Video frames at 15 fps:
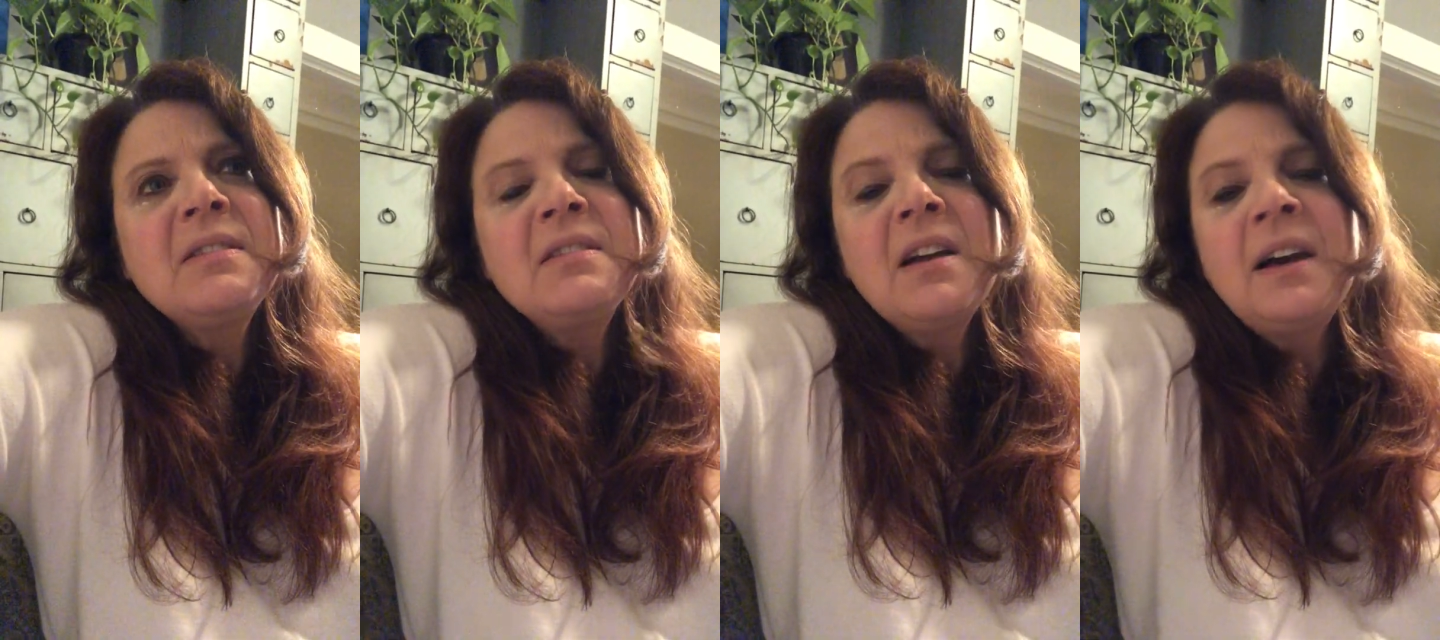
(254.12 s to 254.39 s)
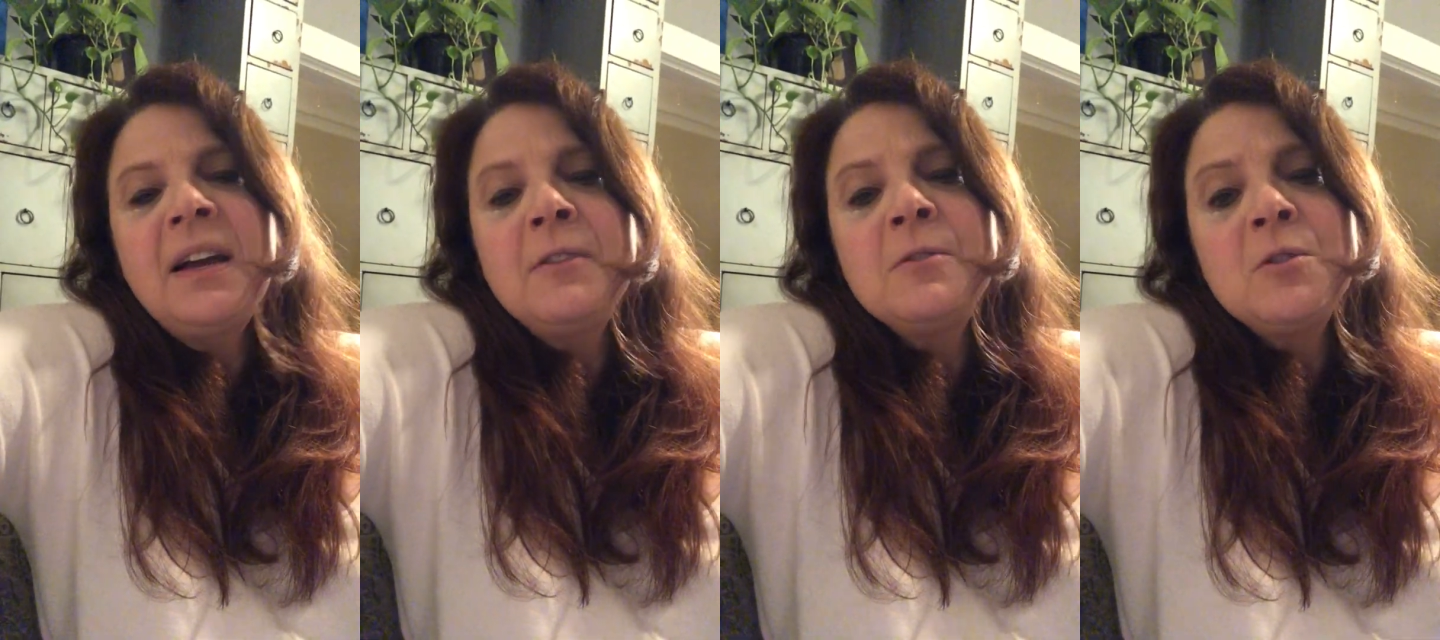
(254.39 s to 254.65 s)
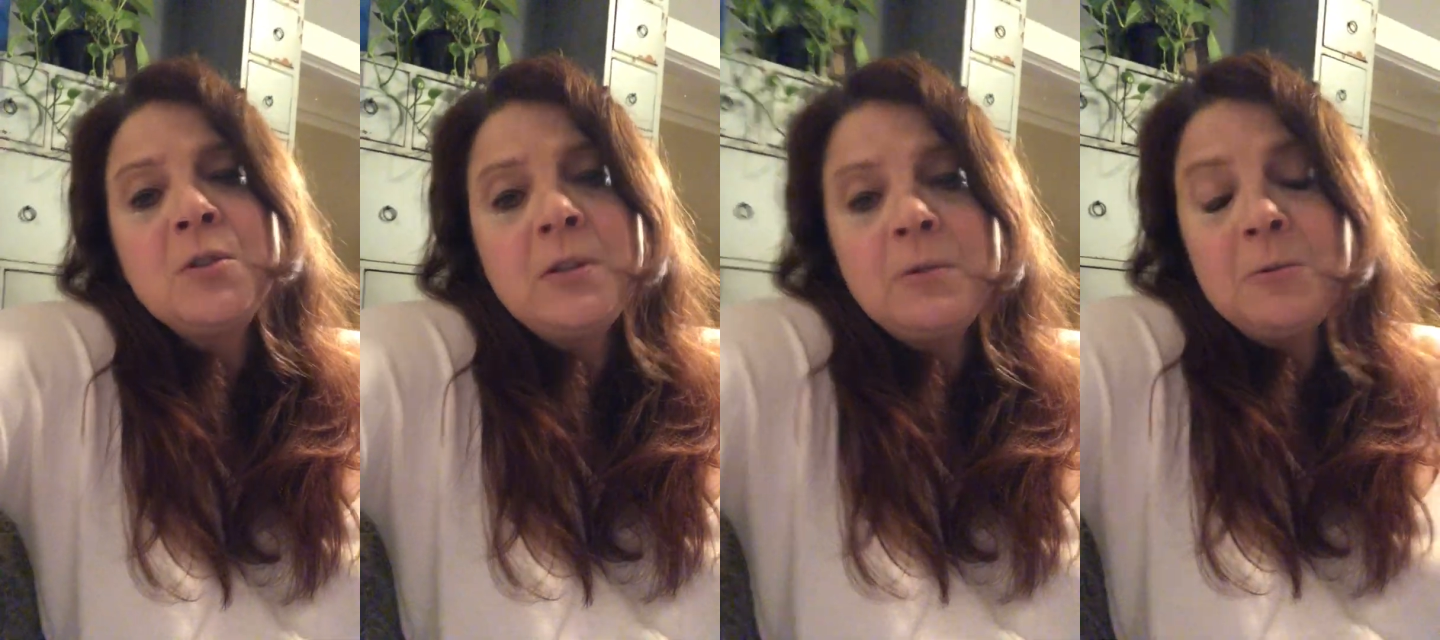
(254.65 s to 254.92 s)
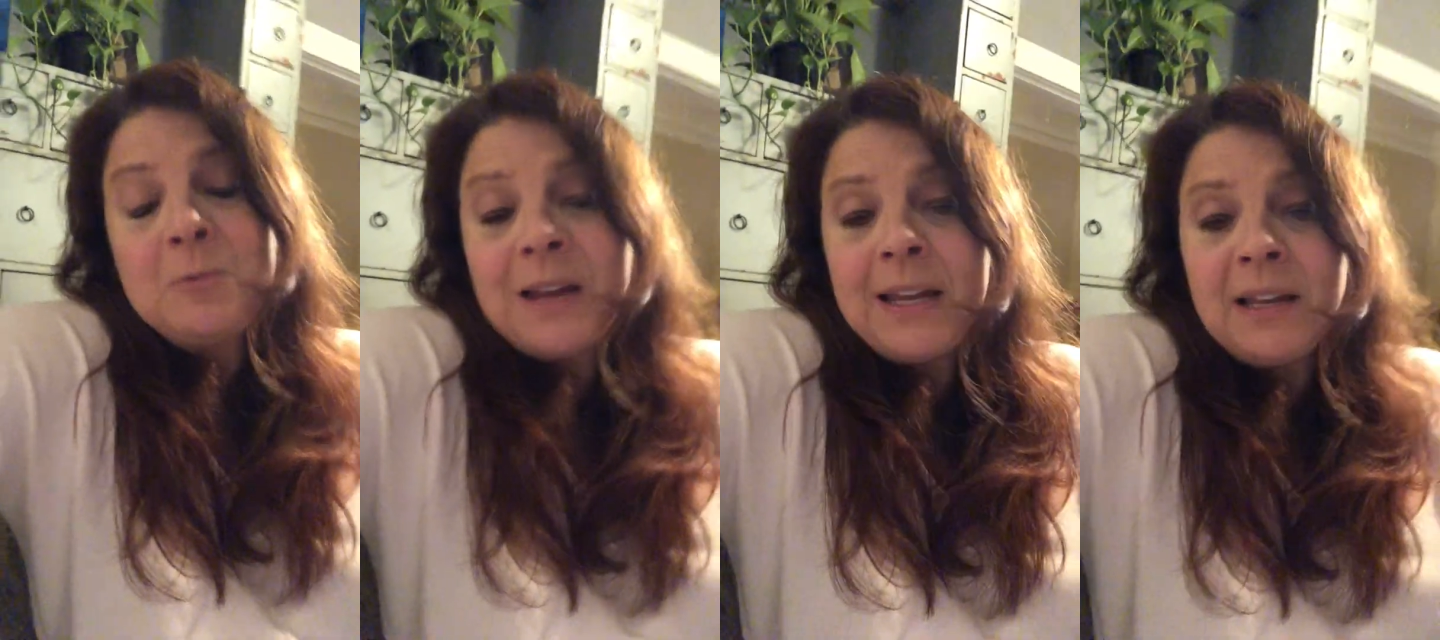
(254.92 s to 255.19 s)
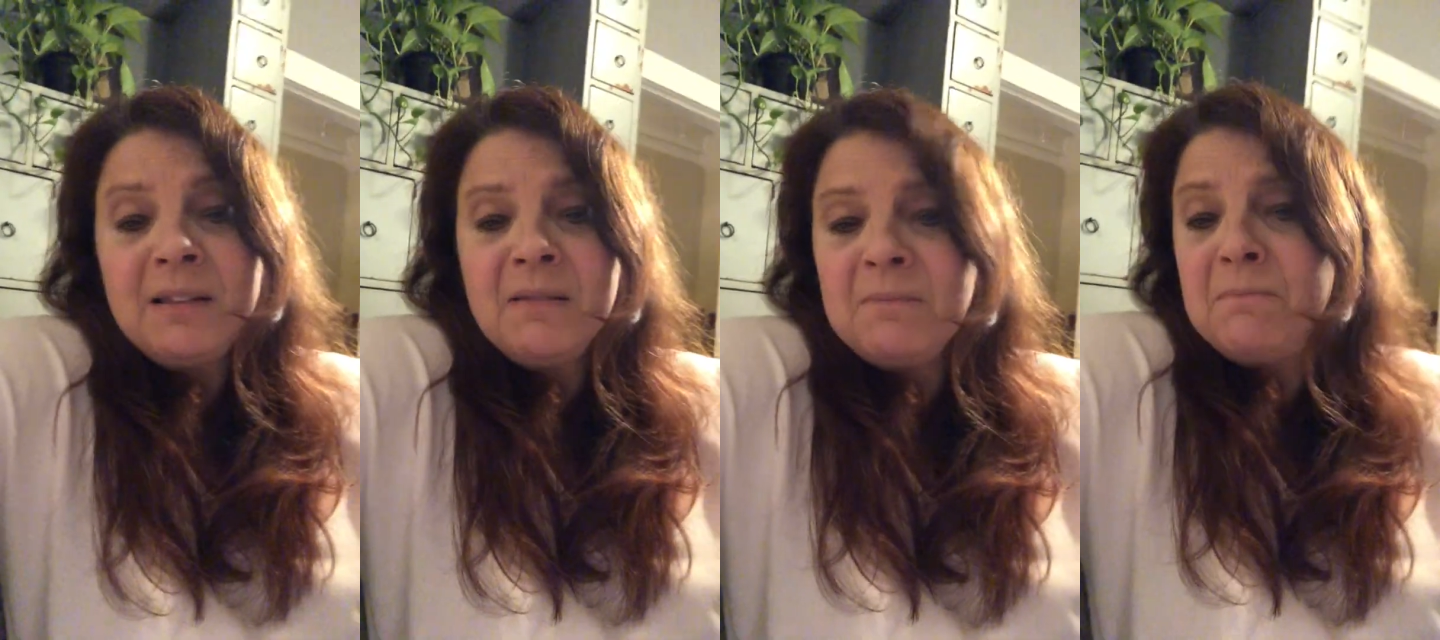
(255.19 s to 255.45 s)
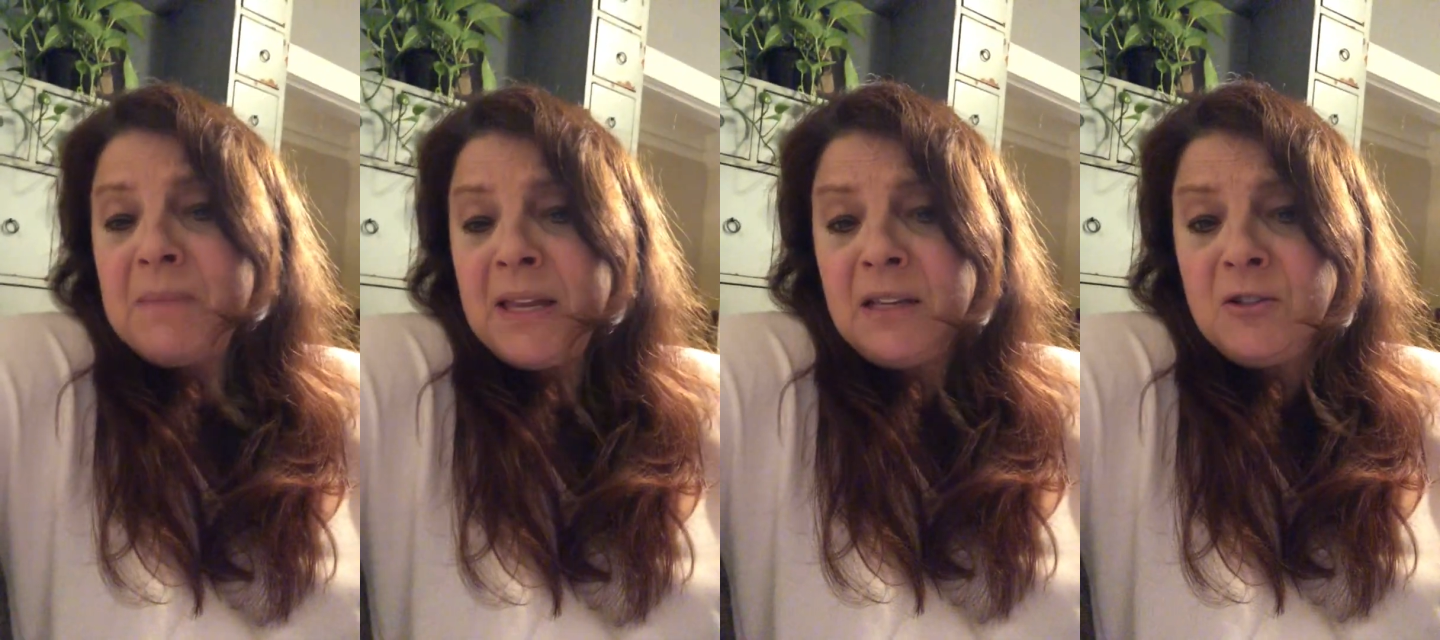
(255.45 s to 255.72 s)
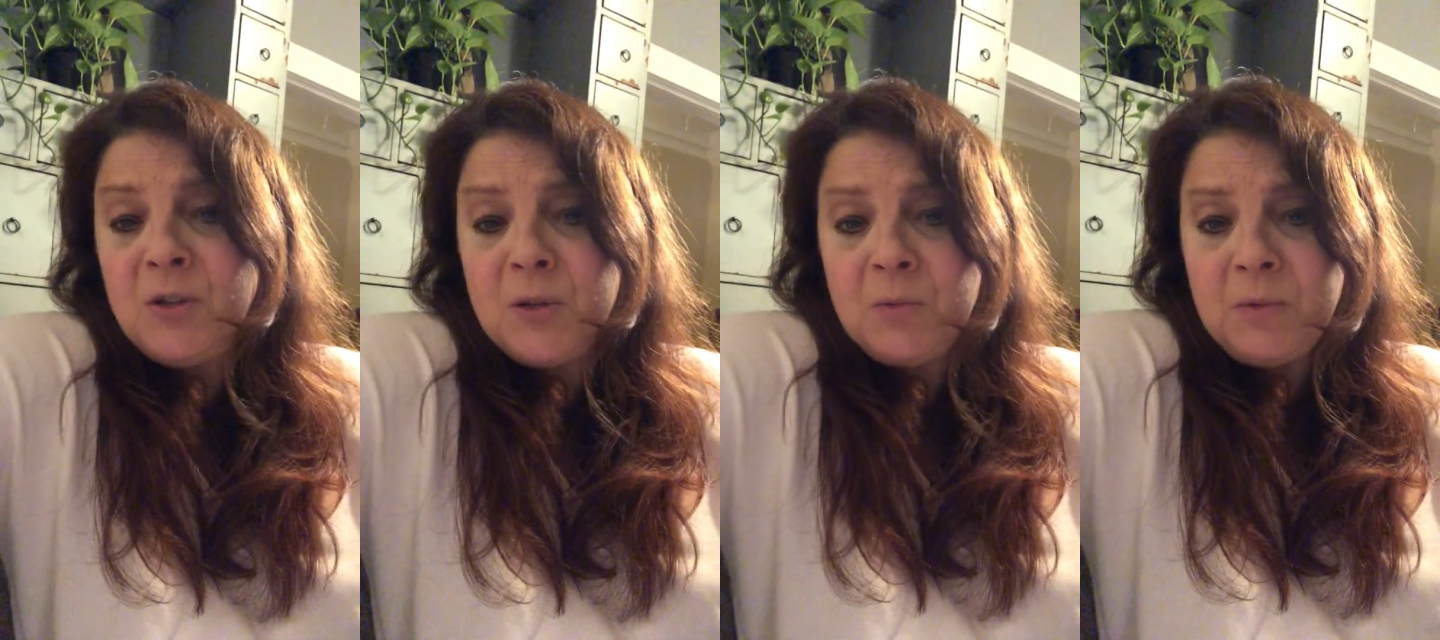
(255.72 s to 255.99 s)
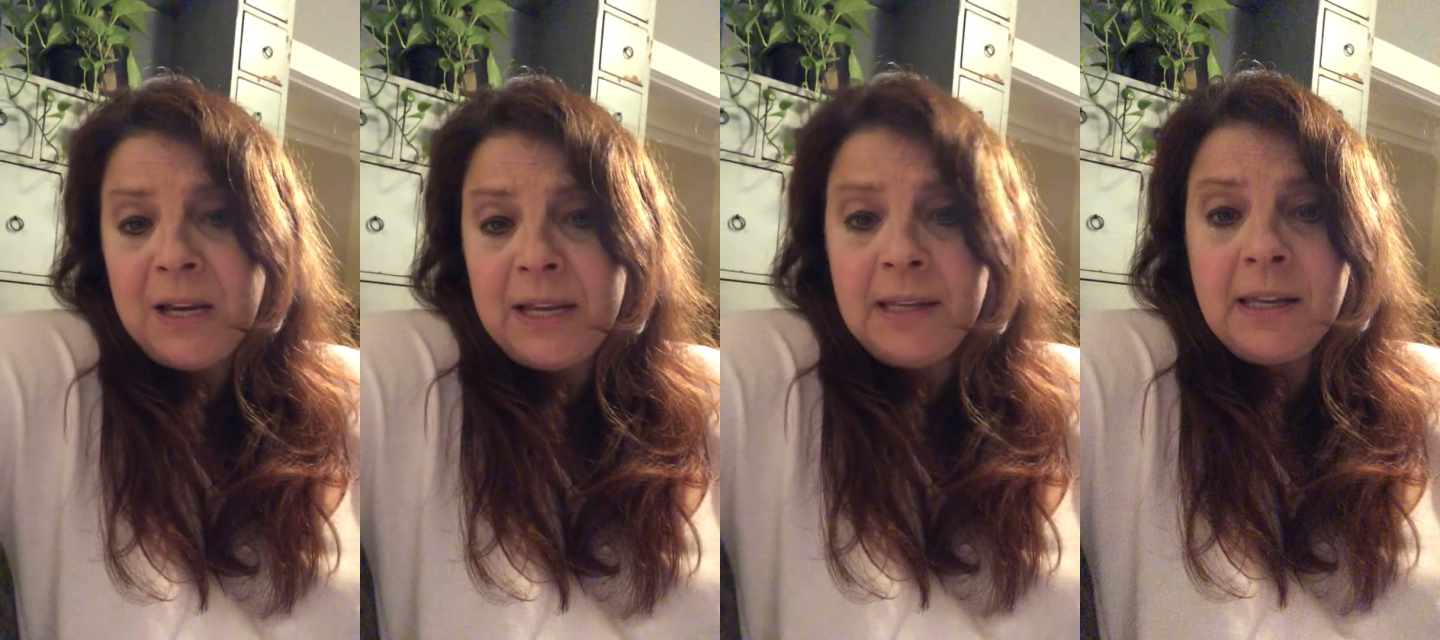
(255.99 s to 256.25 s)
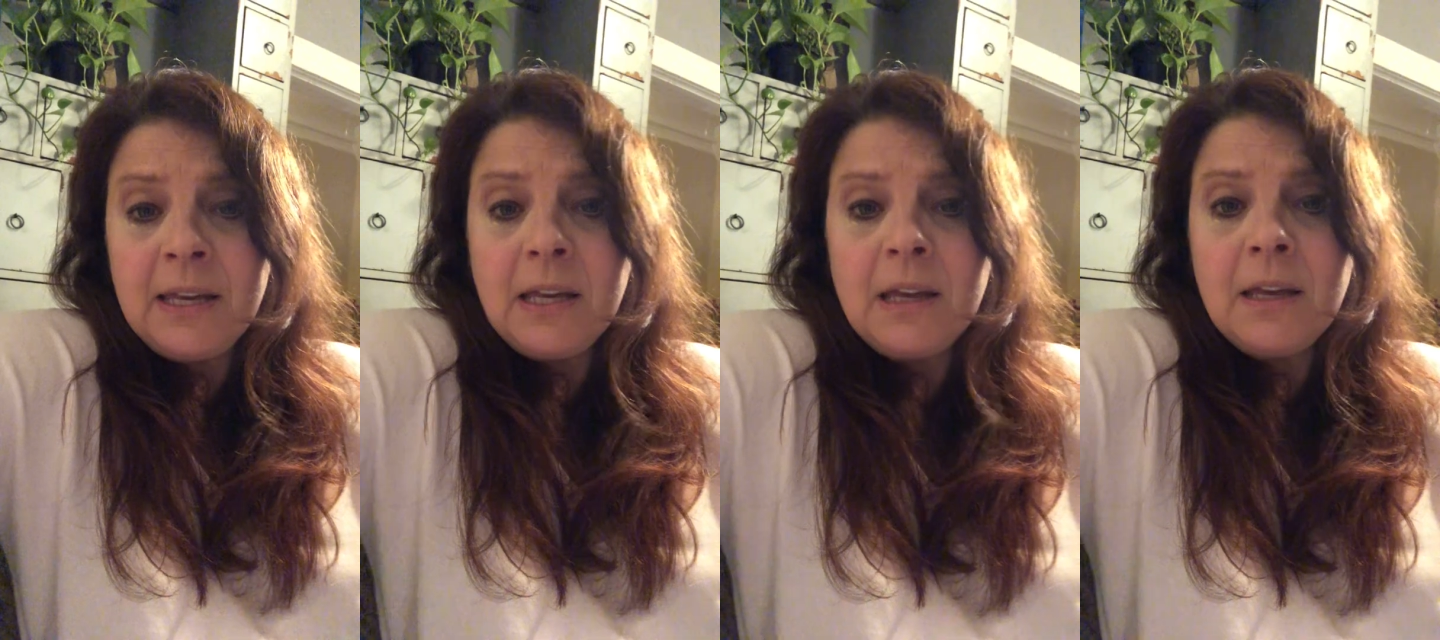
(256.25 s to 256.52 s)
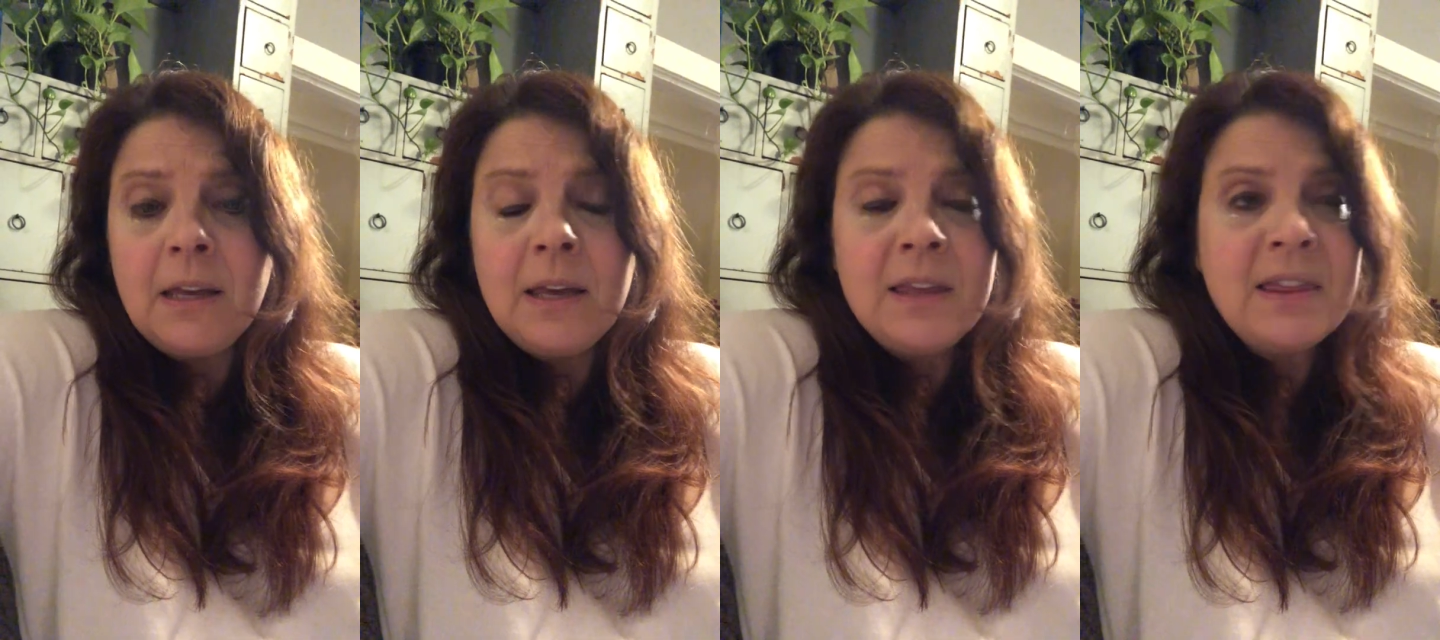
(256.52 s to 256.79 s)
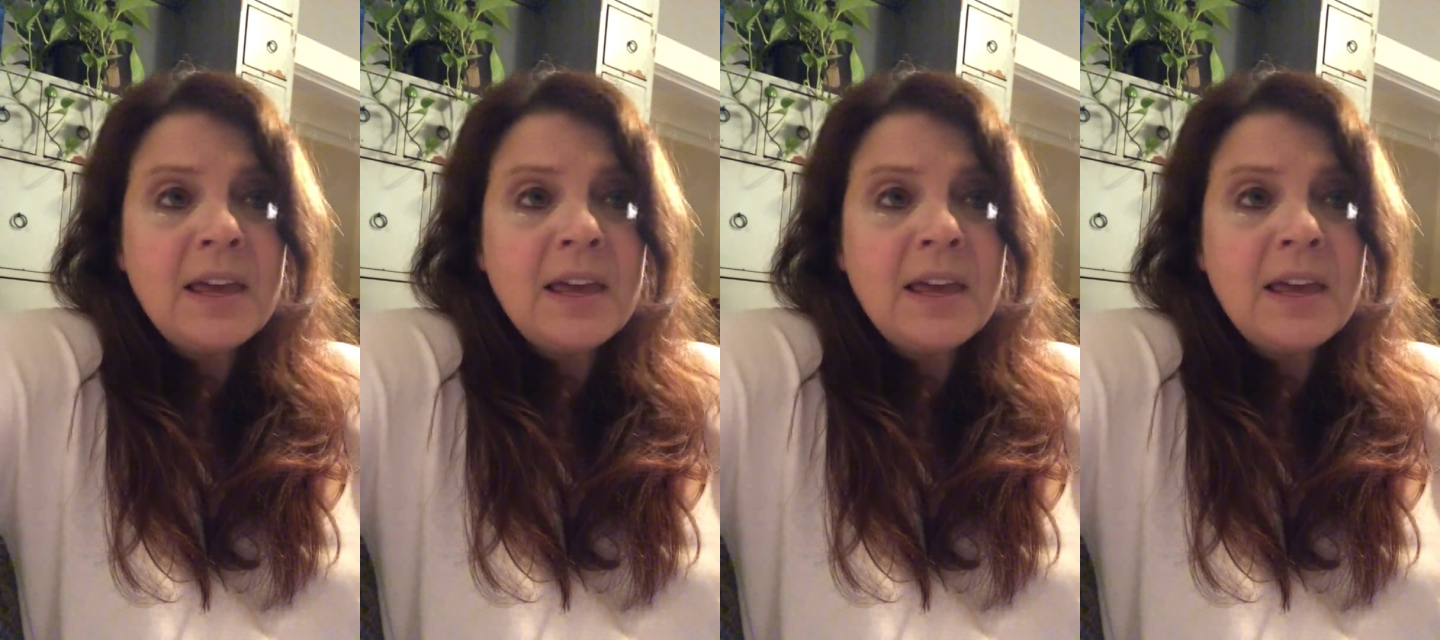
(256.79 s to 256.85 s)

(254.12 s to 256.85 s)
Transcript: either may do Reiki,